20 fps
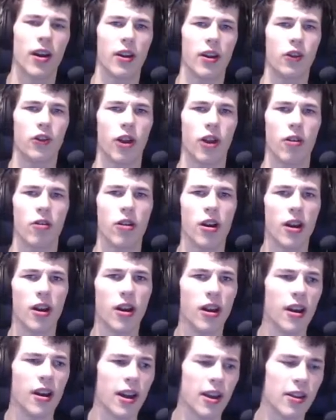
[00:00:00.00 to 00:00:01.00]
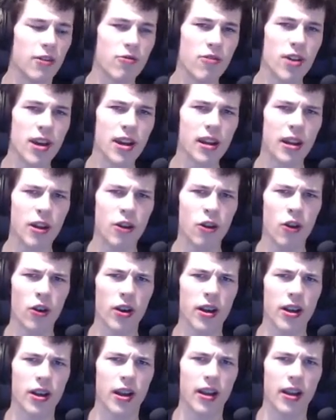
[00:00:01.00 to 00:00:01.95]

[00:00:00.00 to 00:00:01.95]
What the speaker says: So it's really annoying